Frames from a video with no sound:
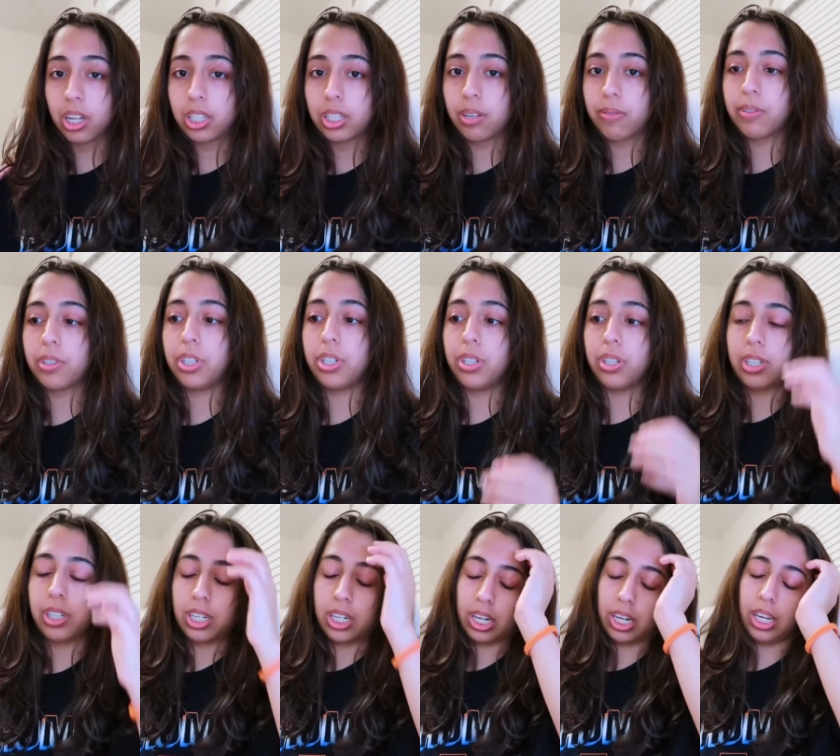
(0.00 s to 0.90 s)
of stuff to do
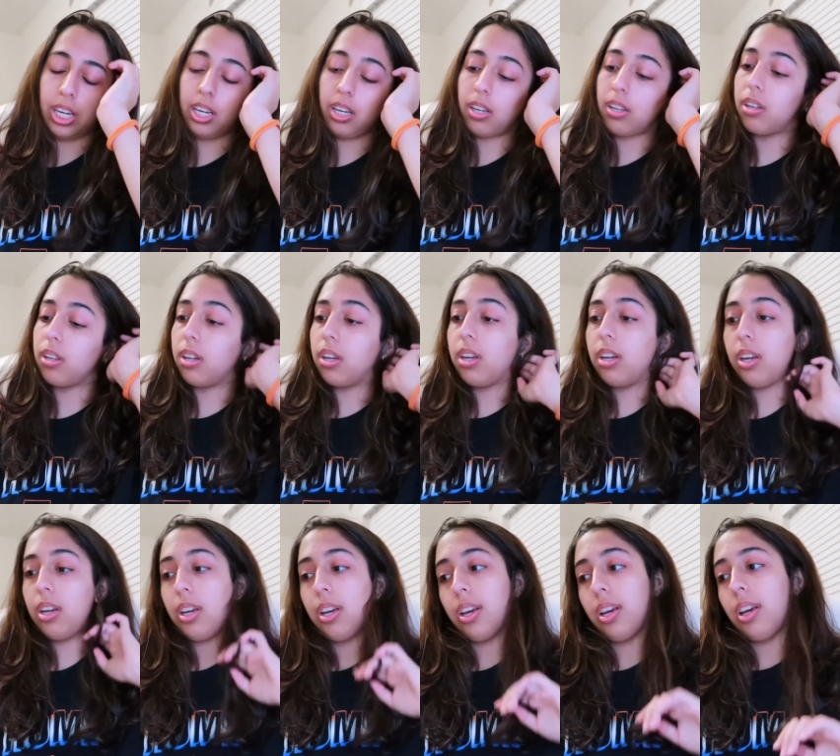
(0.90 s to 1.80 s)
tonight.
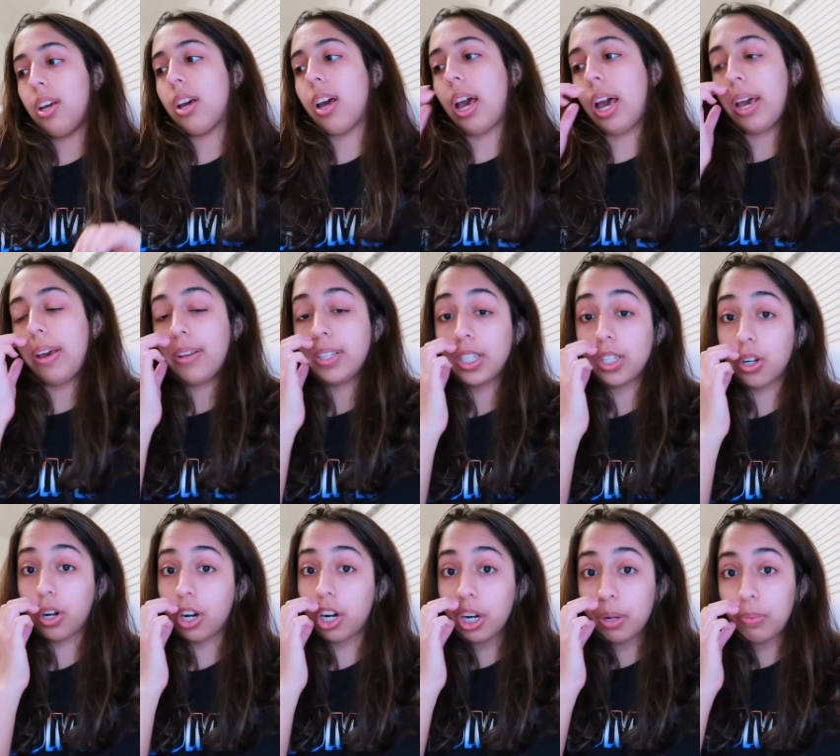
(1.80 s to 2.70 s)
I
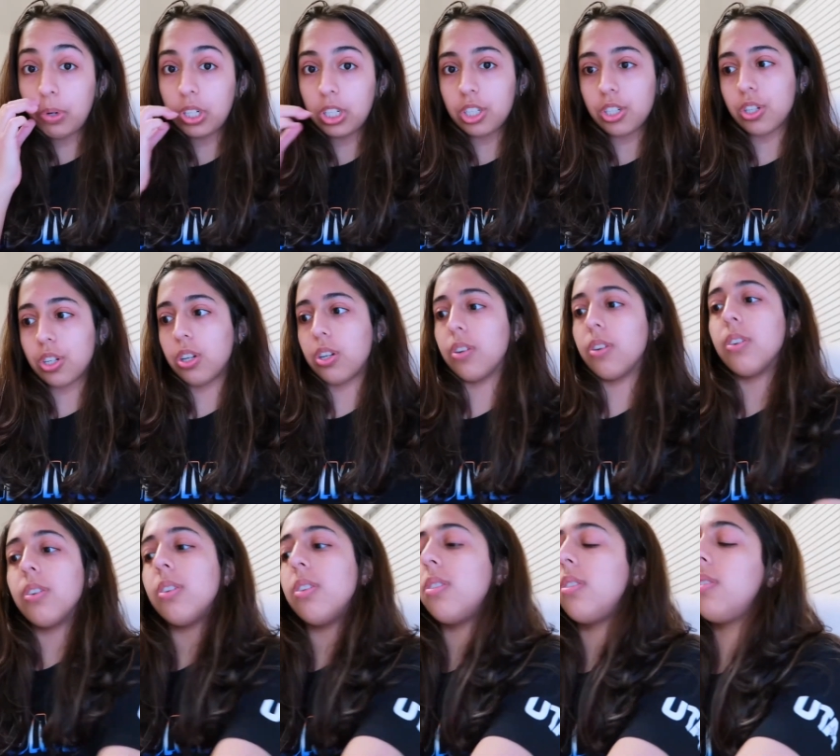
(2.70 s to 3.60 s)
started a bullet
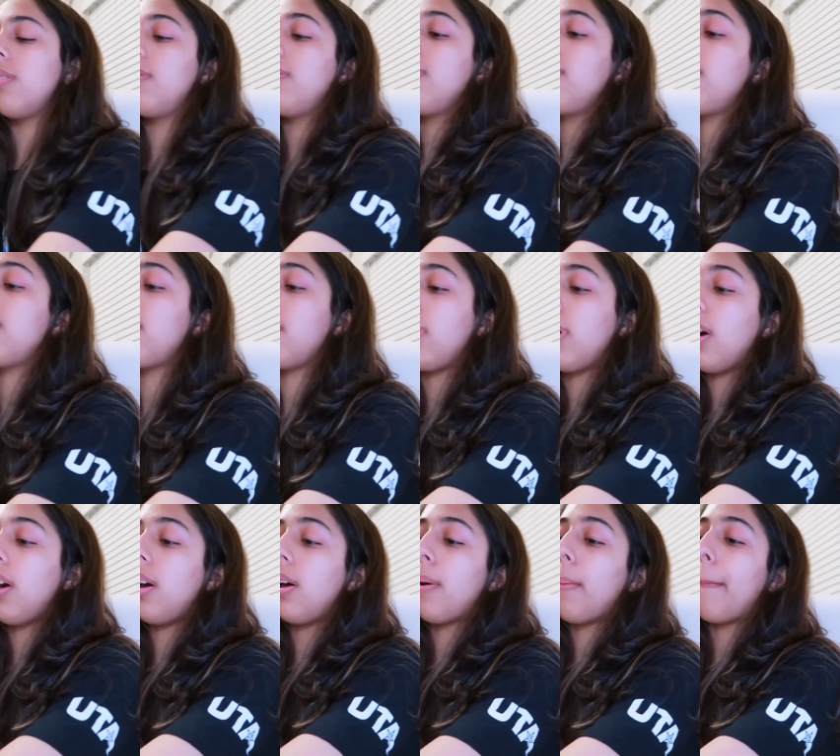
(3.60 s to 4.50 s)
journal.
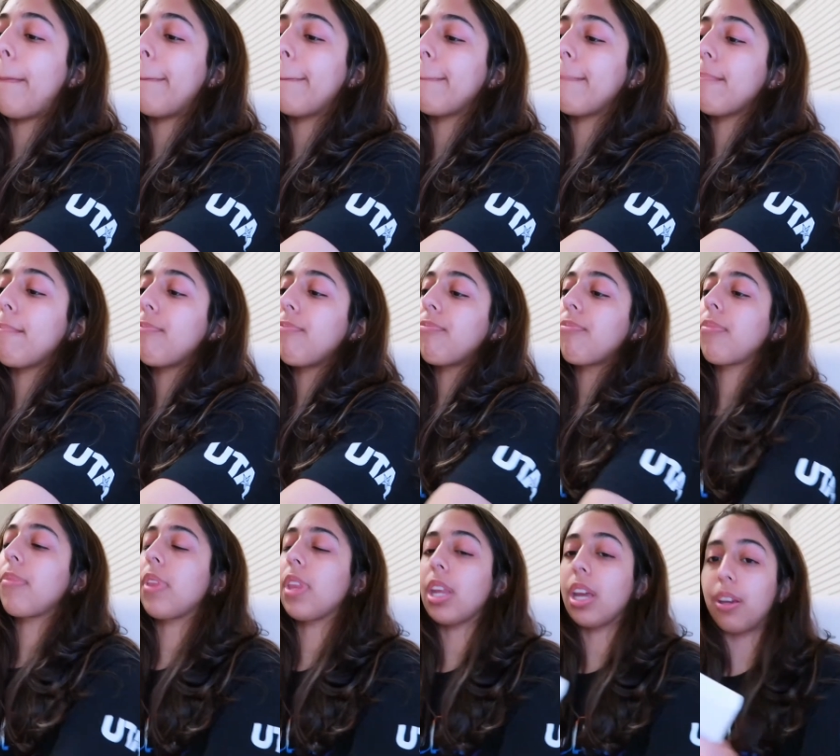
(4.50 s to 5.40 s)

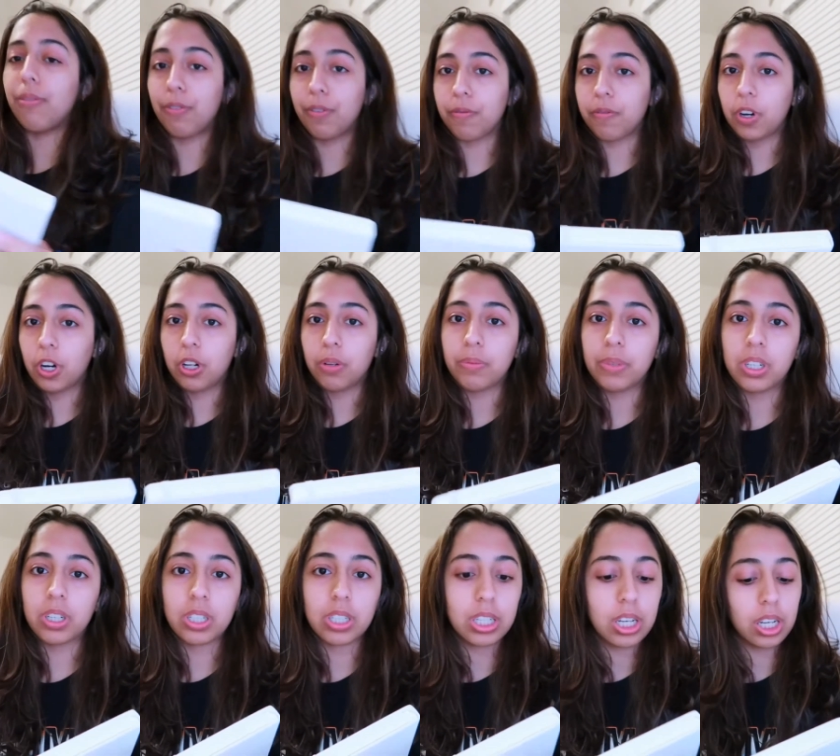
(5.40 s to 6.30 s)
If you follow me
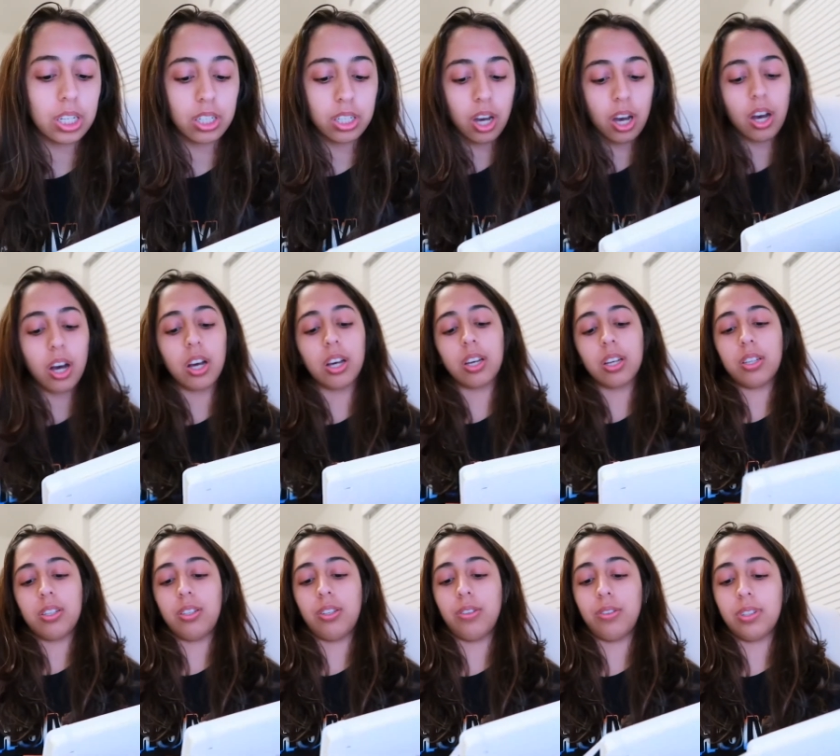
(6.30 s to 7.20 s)
on TikTok,
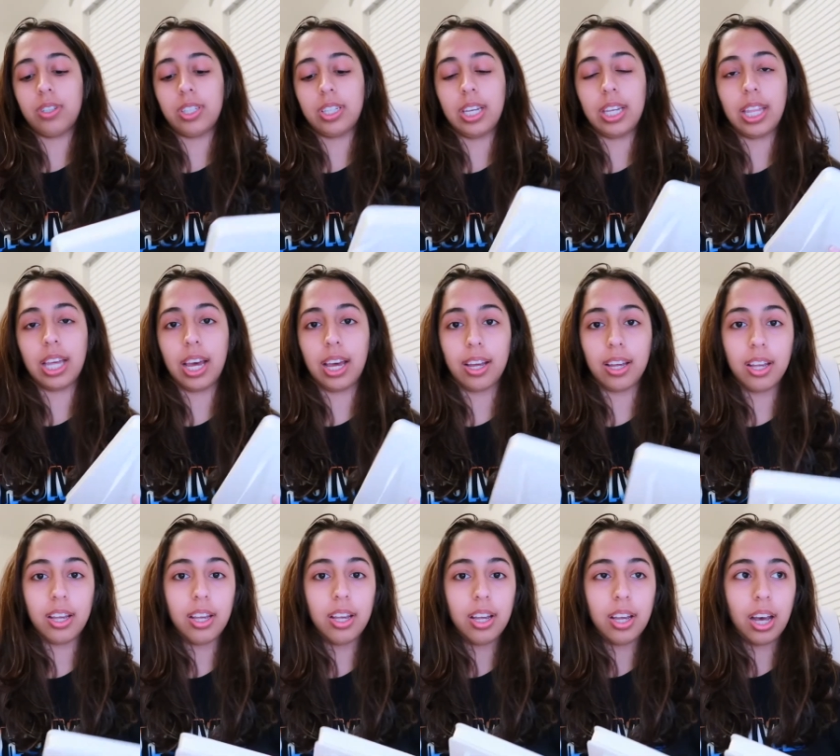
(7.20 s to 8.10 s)
you'll see that
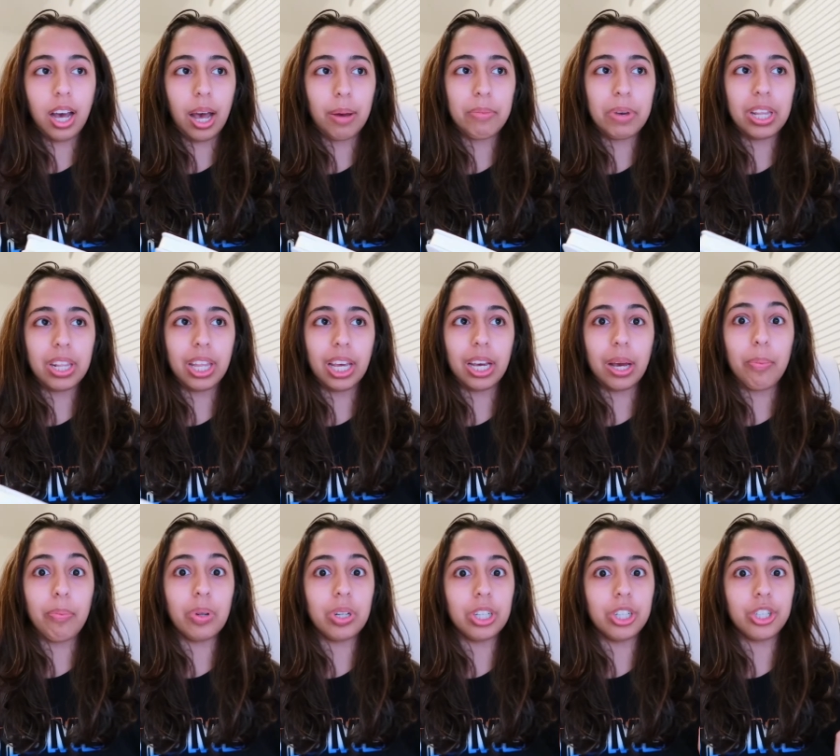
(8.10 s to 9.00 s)
I made like a
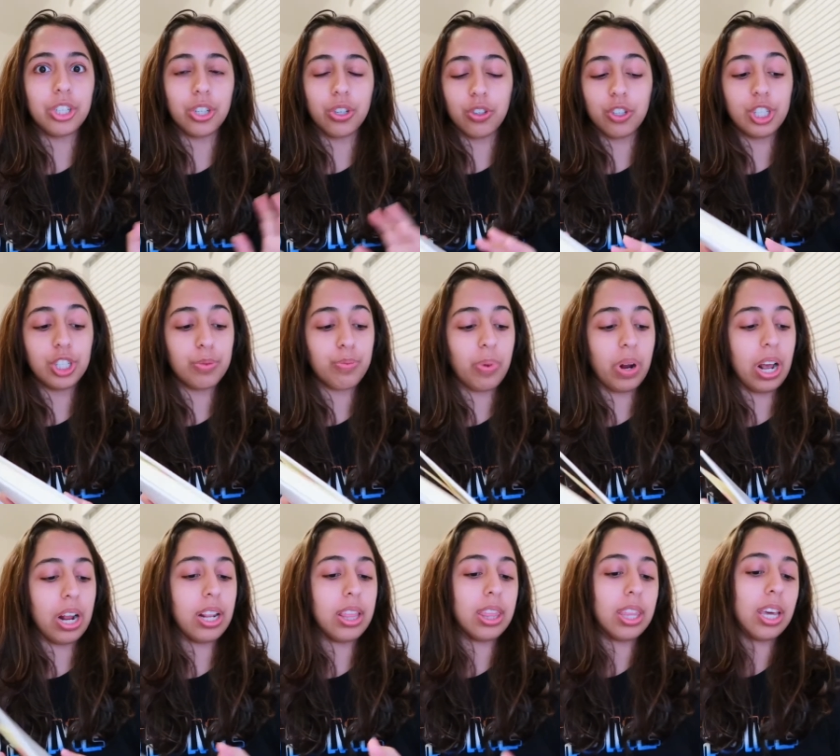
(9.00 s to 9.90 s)
bullet journal
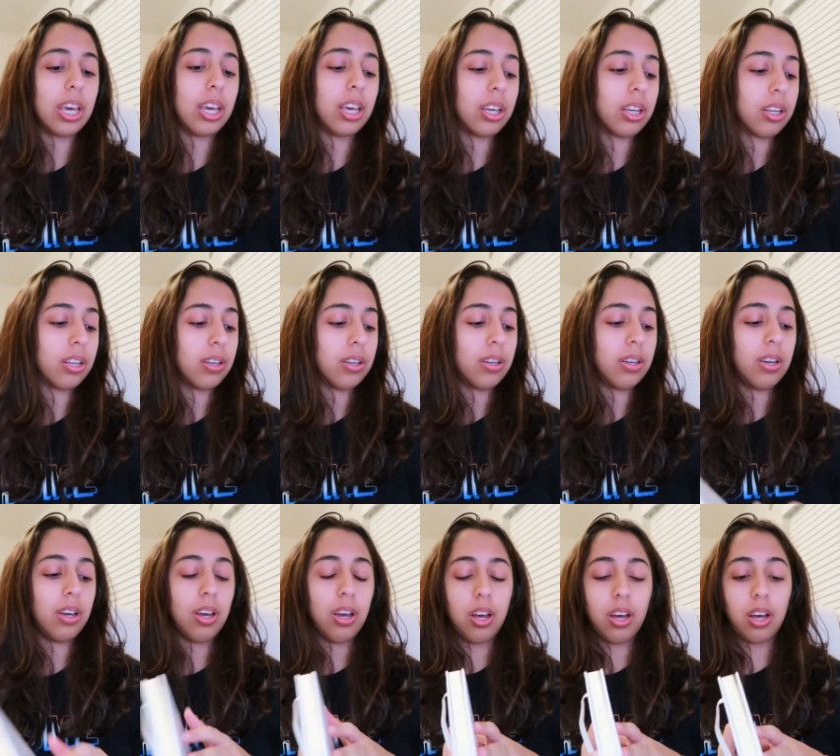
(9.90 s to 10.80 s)
spread thing.
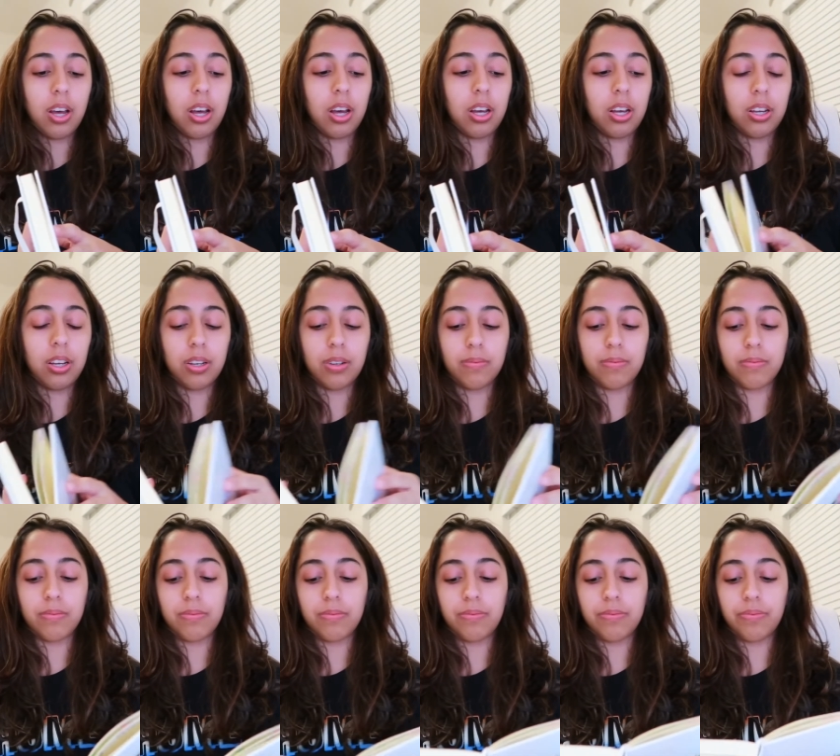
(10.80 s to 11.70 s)

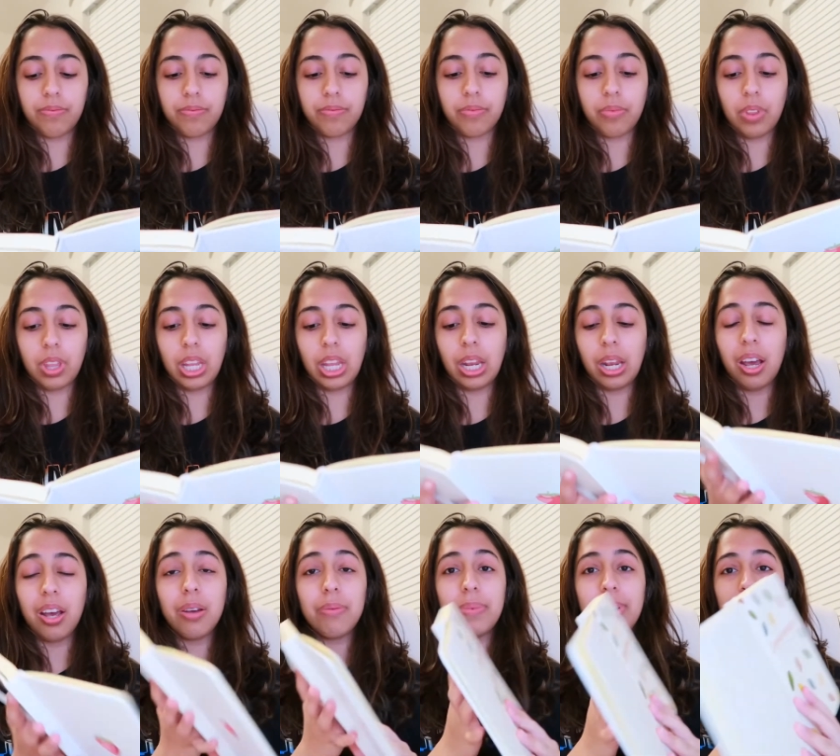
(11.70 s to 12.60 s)

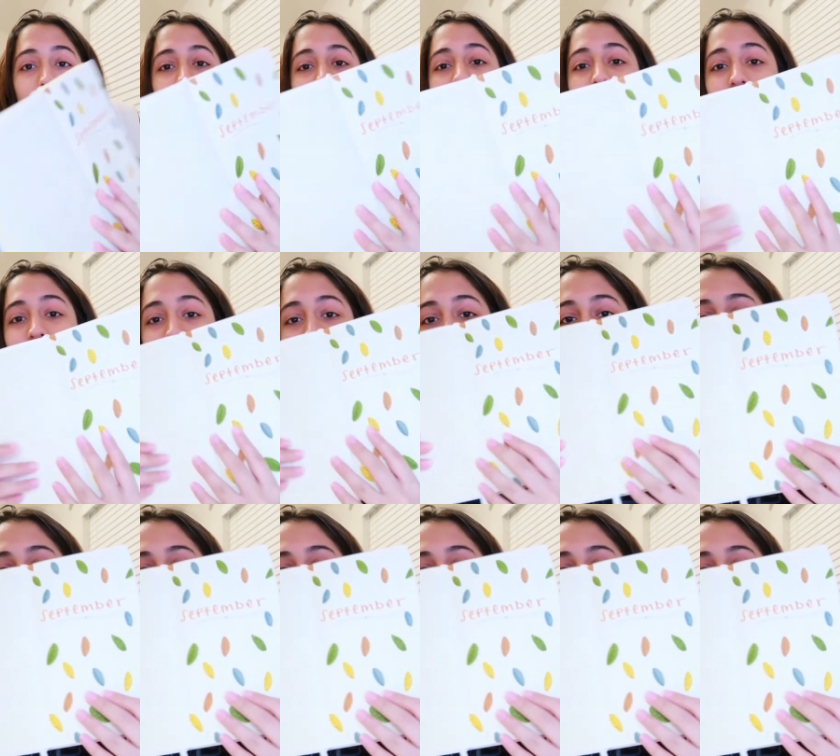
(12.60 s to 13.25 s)
But here's